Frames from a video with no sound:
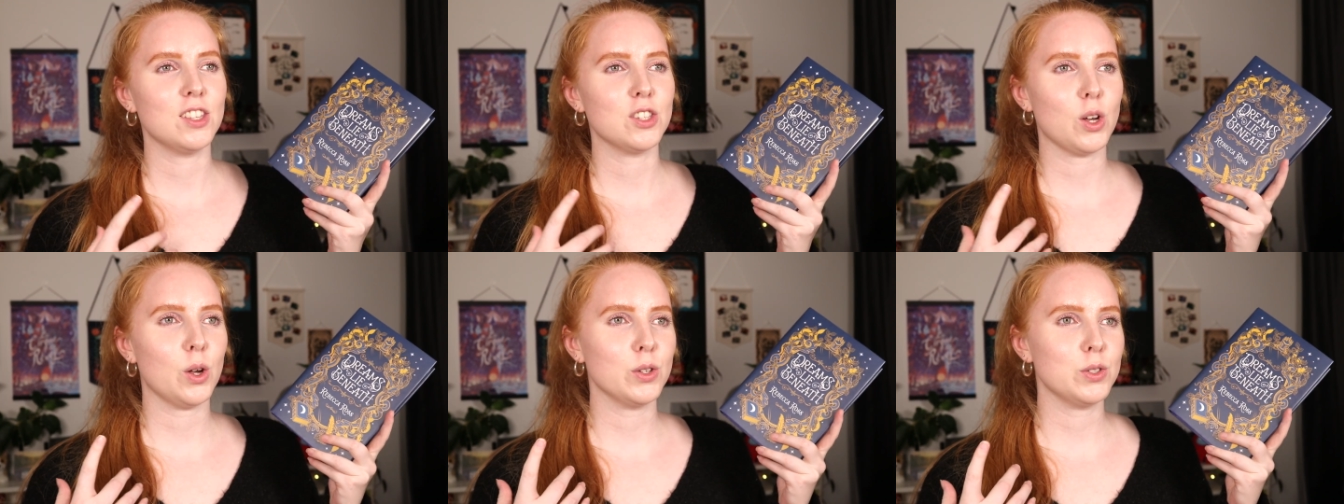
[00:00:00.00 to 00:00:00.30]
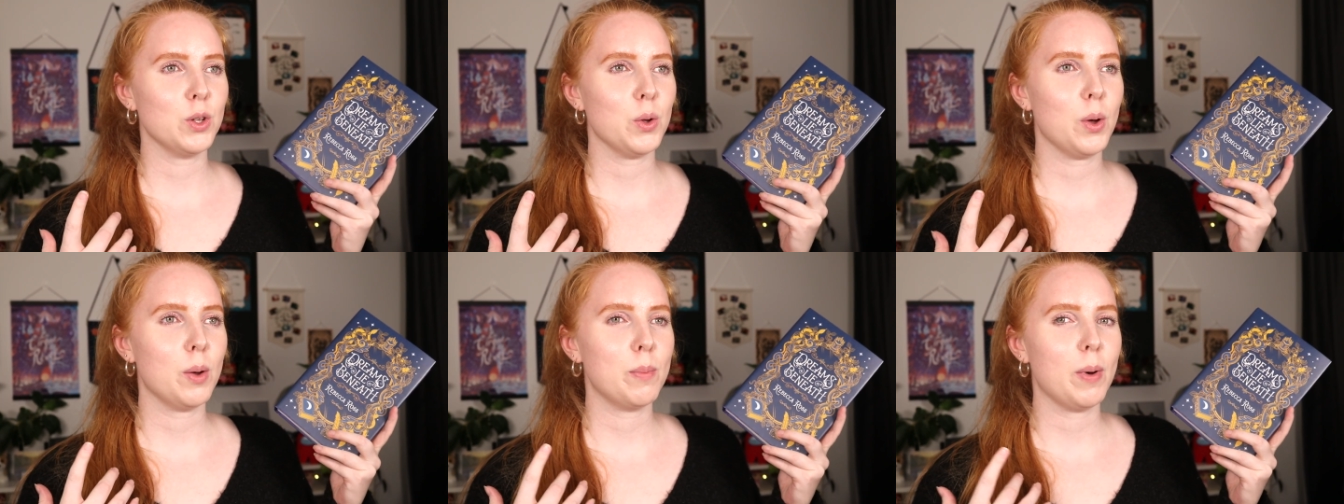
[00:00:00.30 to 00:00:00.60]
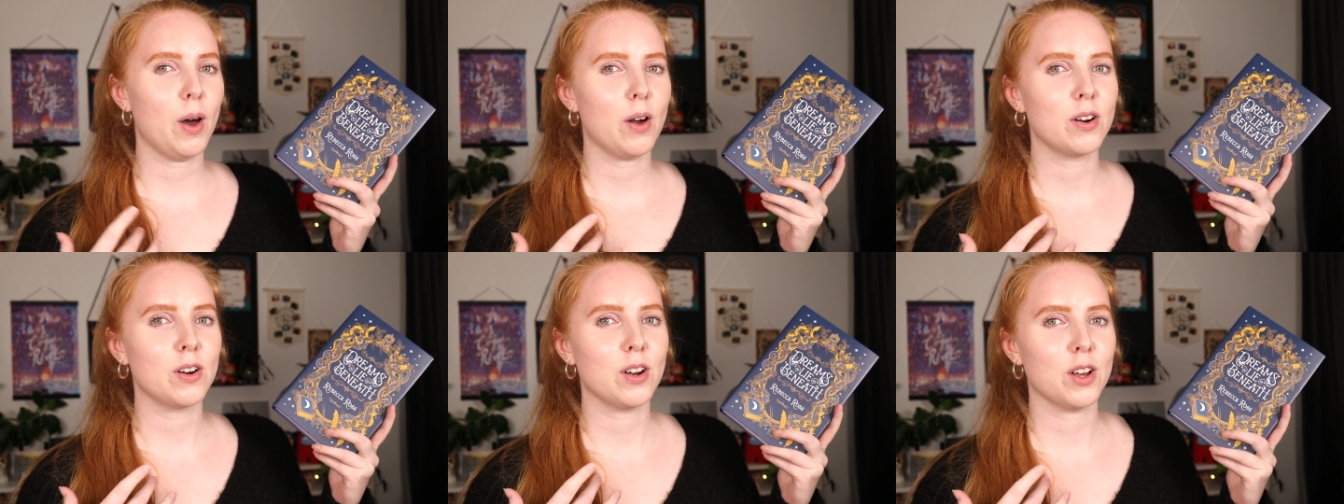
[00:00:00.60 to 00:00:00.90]
also
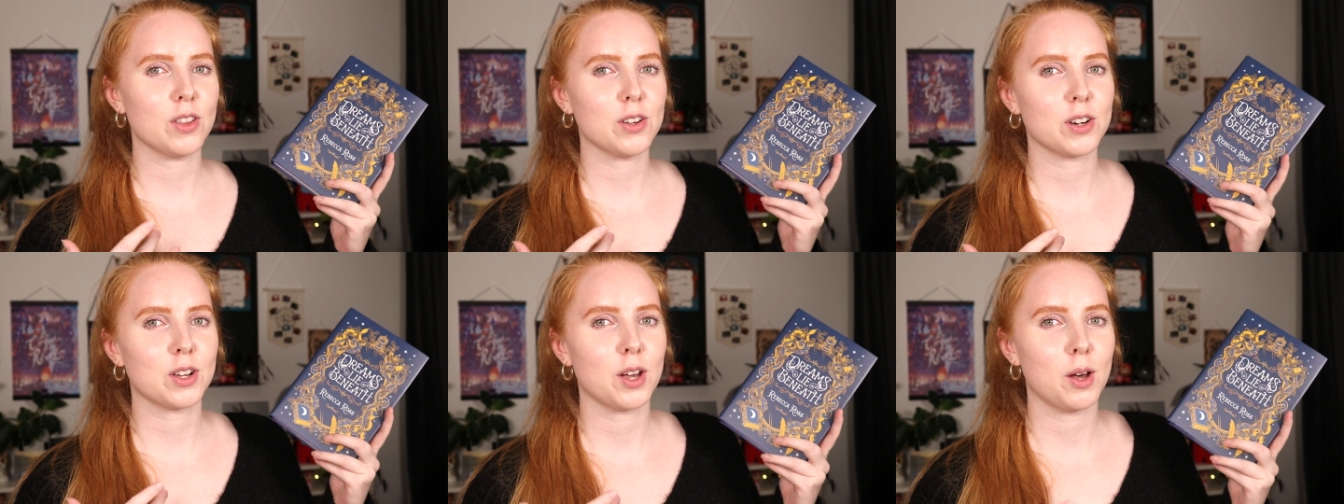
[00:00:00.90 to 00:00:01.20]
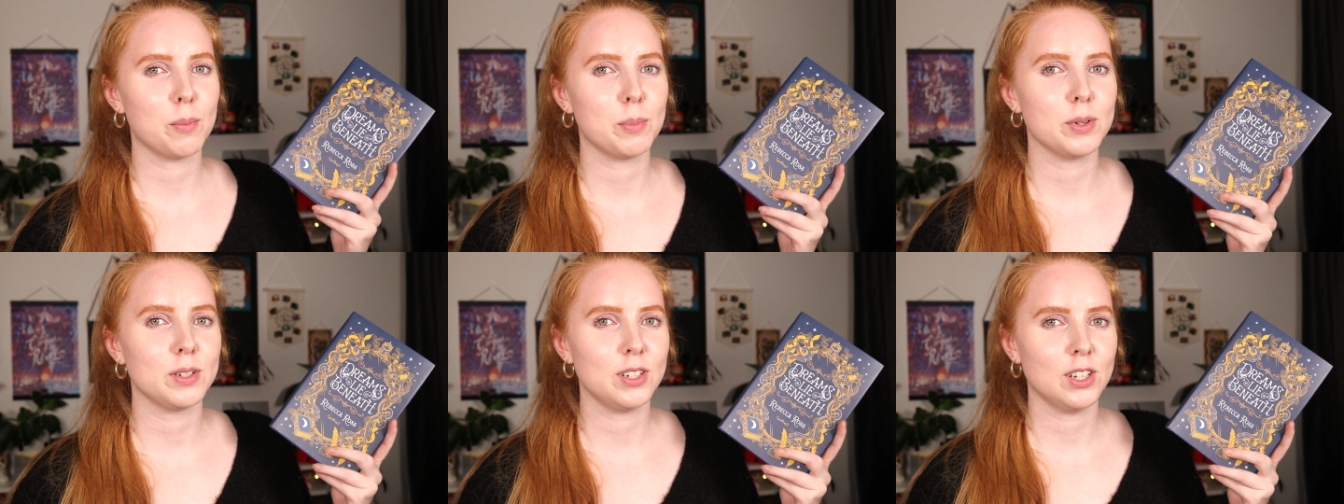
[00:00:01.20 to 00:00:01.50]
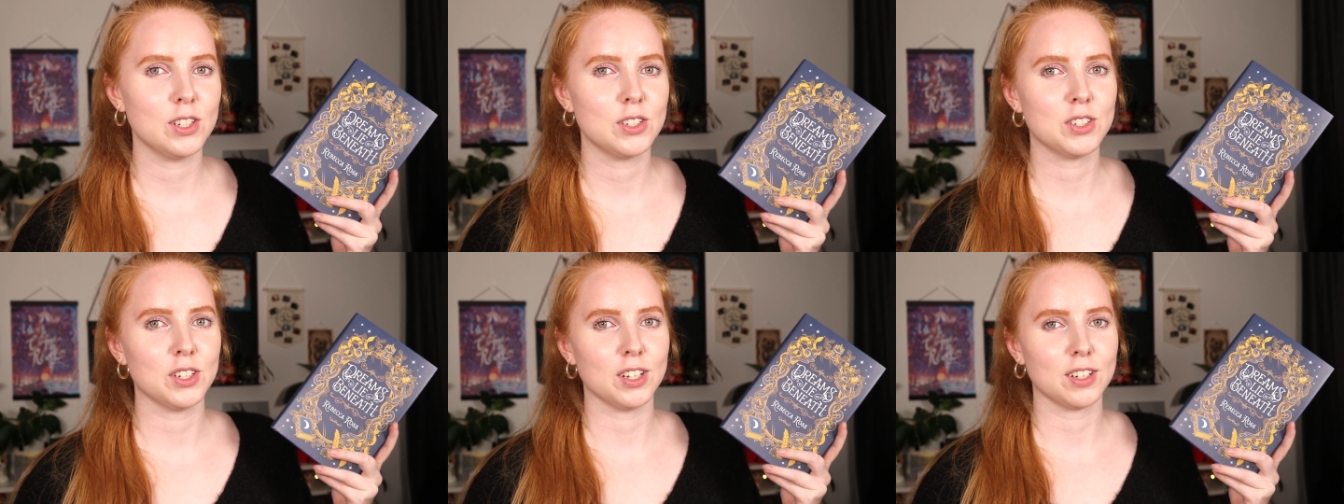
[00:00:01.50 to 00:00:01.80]
about another
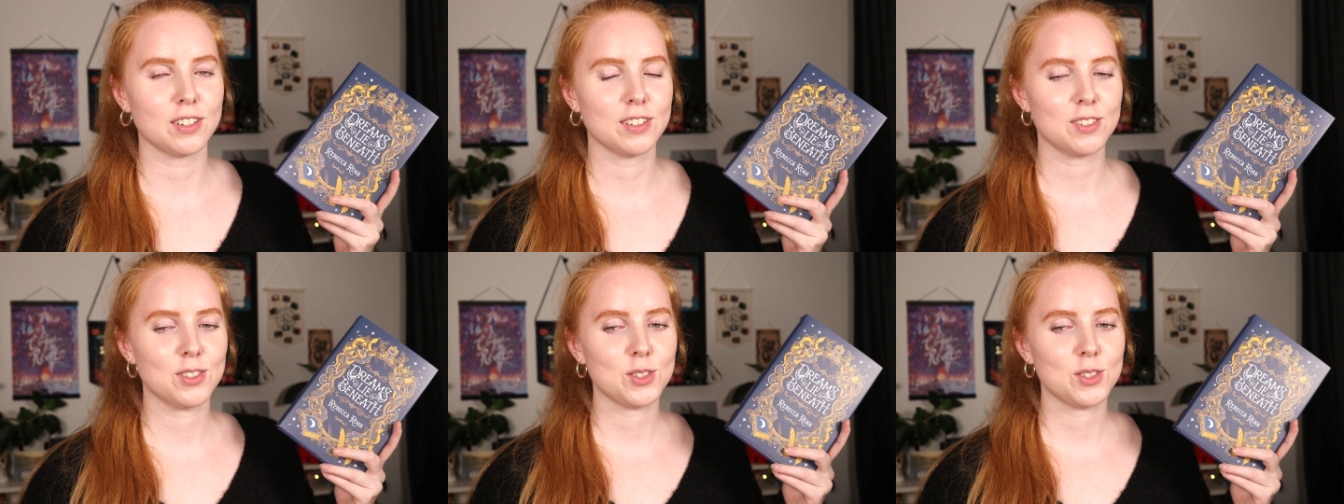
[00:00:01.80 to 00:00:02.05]
competition.